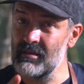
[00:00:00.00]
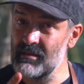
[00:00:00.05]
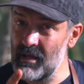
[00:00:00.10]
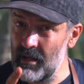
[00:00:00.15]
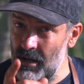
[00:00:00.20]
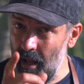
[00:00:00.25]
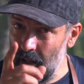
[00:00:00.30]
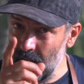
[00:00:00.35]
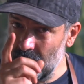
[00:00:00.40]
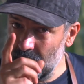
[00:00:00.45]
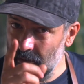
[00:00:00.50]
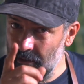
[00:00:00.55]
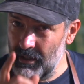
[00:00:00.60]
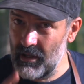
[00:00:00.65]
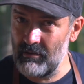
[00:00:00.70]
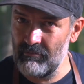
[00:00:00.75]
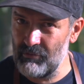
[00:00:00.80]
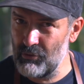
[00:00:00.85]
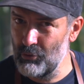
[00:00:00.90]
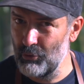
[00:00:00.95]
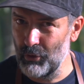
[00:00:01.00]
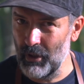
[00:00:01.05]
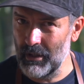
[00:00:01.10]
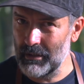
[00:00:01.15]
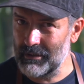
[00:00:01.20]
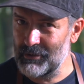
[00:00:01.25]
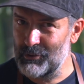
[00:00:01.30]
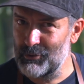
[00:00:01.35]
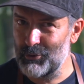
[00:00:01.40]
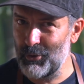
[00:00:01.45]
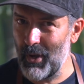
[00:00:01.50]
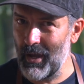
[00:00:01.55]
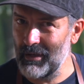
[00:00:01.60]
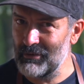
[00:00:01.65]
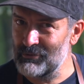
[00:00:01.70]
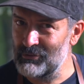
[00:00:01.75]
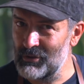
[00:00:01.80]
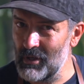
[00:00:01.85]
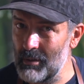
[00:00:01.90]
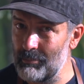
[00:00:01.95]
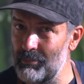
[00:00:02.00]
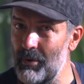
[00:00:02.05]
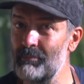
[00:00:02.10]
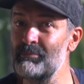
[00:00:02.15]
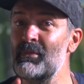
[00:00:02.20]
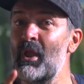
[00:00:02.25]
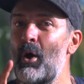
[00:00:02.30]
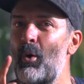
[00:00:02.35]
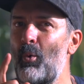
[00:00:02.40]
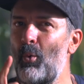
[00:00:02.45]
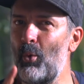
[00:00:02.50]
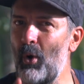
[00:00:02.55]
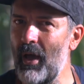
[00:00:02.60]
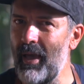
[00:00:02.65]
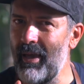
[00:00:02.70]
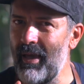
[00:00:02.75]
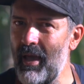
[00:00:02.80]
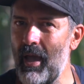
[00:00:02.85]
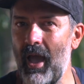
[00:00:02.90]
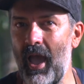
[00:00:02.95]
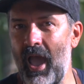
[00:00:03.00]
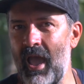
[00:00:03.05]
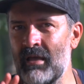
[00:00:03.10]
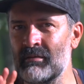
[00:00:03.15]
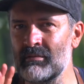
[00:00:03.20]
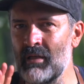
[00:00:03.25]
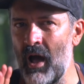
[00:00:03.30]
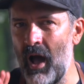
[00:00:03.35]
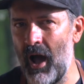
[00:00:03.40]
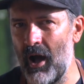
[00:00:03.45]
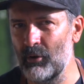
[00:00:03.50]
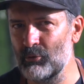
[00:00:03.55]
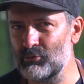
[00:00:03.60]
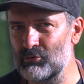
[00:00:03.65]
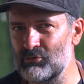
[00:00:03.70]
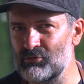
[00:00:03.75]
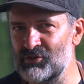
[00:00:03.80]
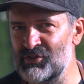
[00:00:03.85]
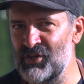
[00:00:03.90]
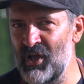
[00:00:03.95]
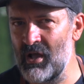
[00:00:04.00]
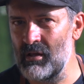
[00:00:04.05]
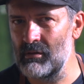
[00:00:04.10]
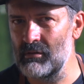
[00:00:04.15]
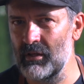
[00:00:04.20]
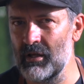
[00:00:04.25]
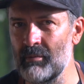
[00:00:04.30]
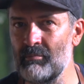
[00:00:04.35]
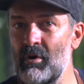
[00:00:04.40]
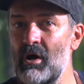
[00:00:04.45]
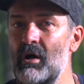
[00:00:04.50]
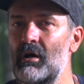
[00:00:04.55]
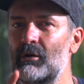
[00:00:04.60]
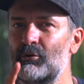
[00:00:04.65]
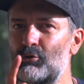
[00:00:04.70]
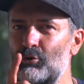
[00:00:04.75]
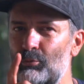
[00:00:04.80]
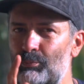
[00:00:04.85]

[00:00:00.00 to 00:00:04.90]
then I'll give you a great tip where and how to sell them to